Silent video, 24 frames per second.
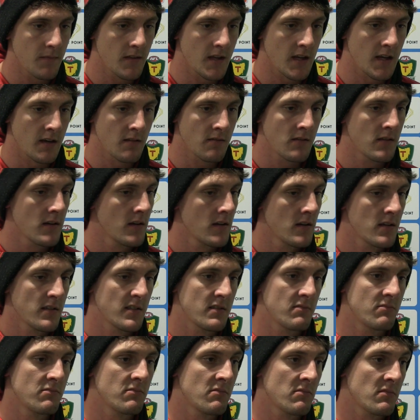
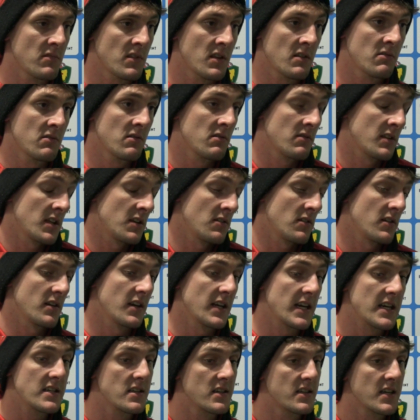they're not
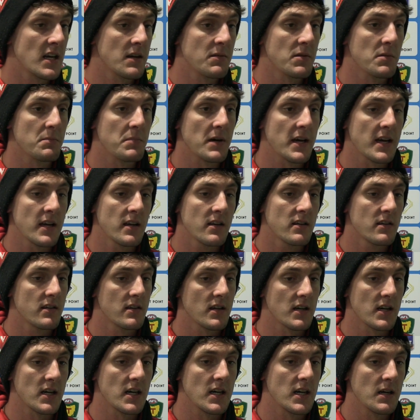an easy team to beat,
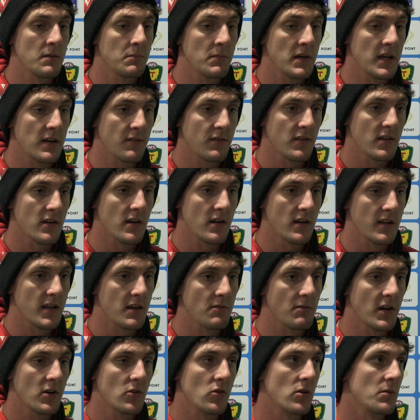even though
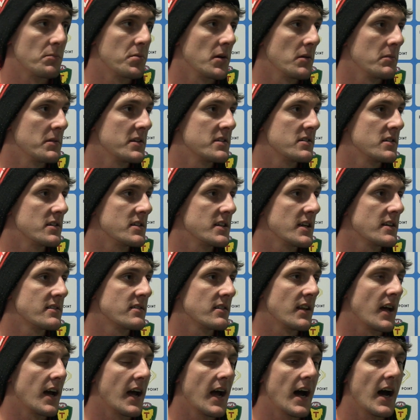their record probably suggests
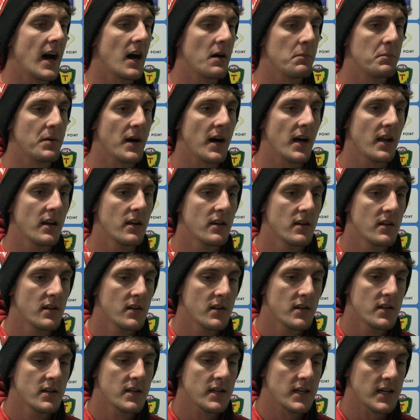that they are. But
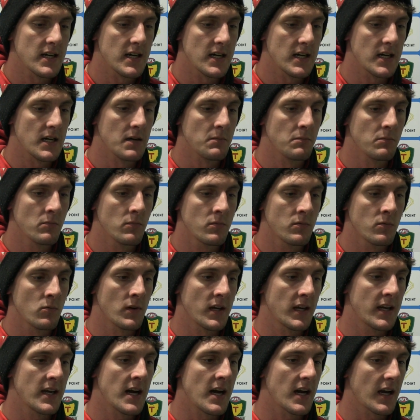
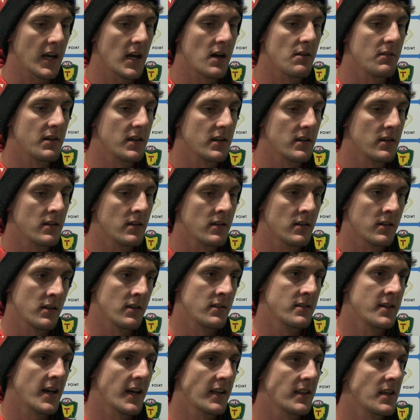we can't go in
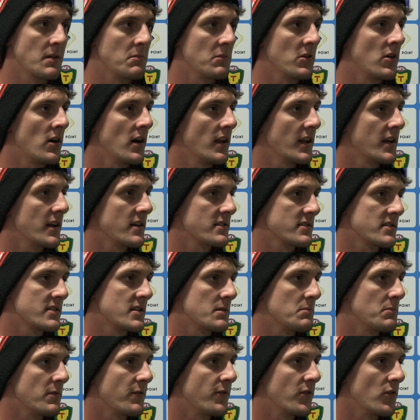and take them lightly. As I
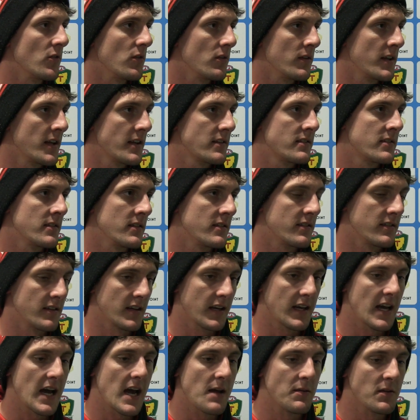said before, this is
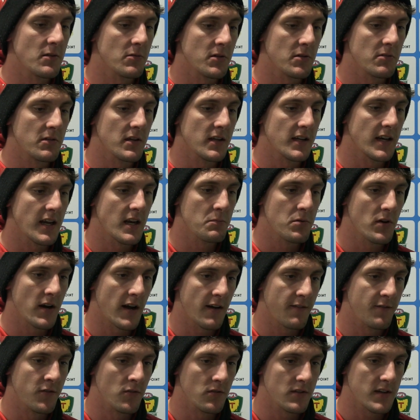a game that we really need to put
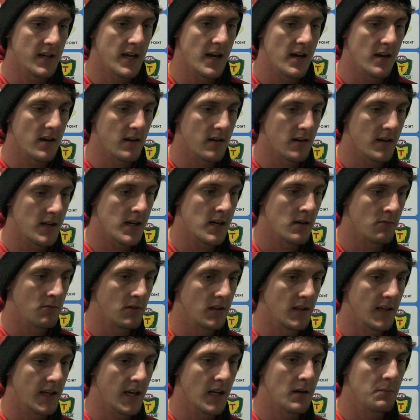our foot down and
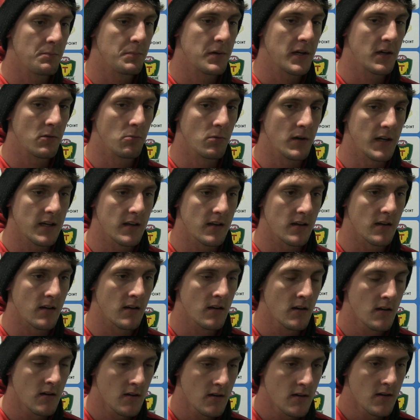really get a big win
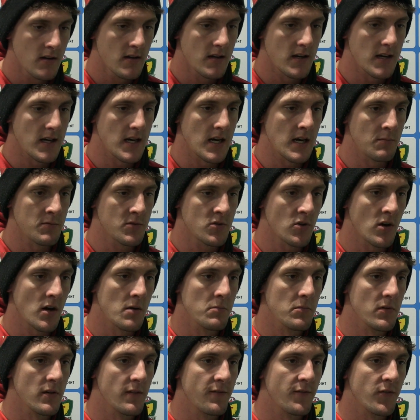and try
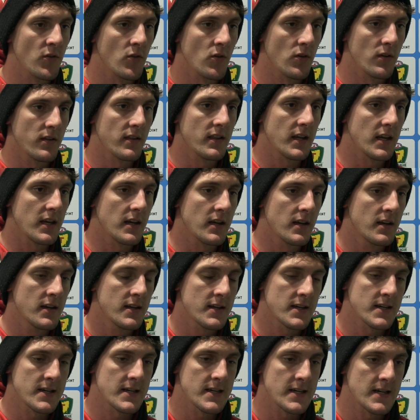and move forward, and
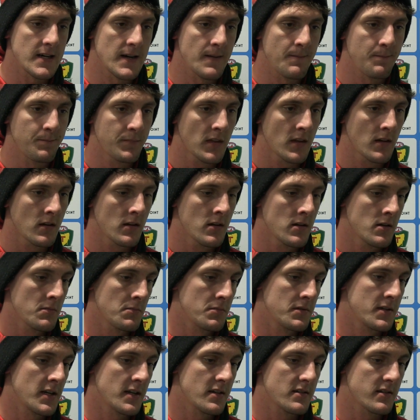then
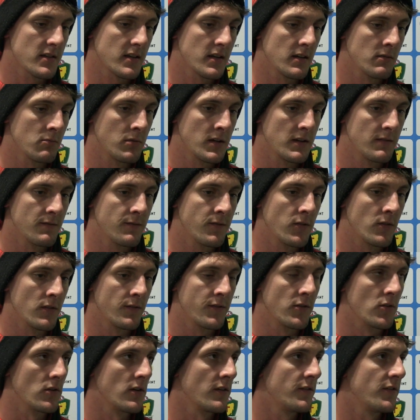potentially win
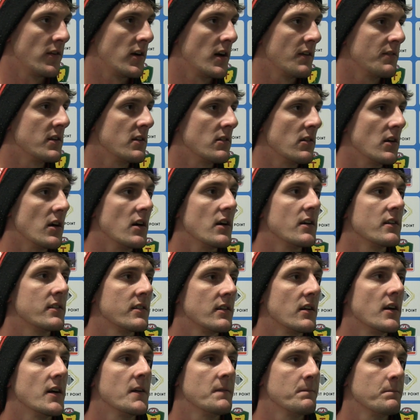4 or 5 in a row.
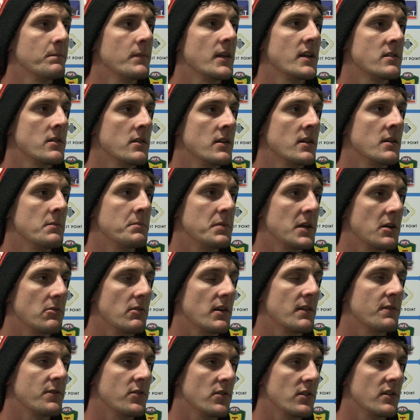So it's a big
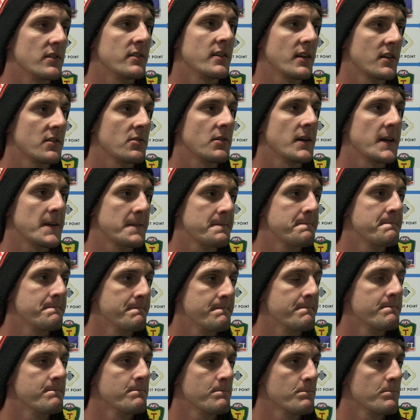one for us next week.
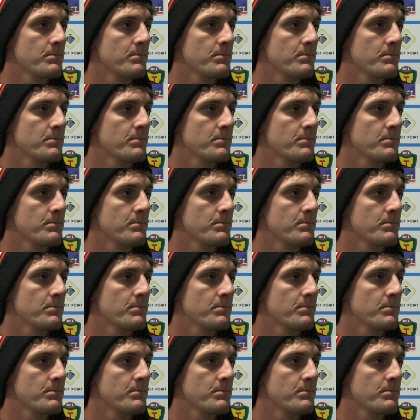Yeah,